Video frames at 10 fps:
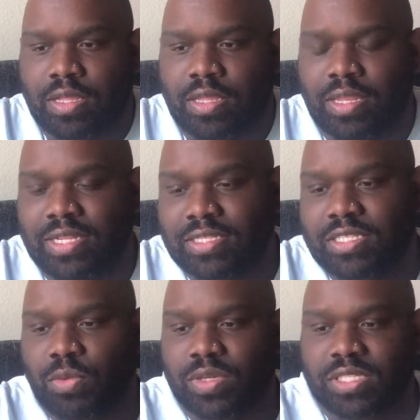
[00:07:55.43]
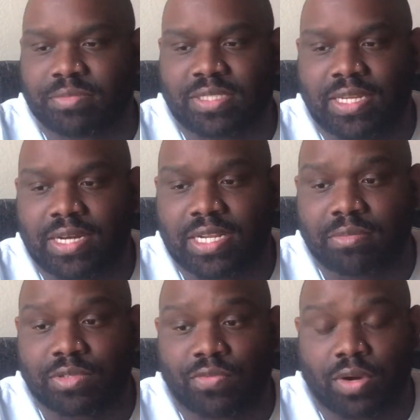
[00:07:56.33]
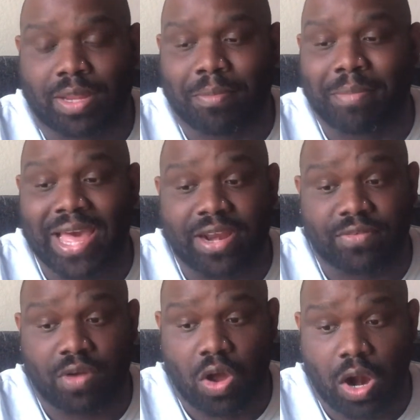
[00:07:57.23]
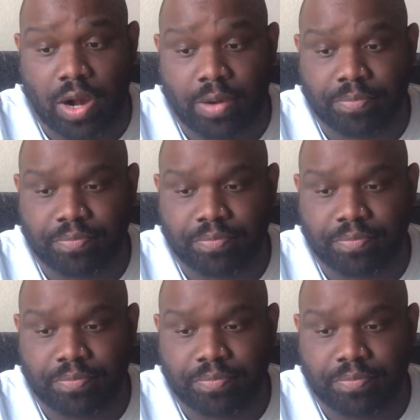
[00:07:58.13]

what some synonyms for combative are.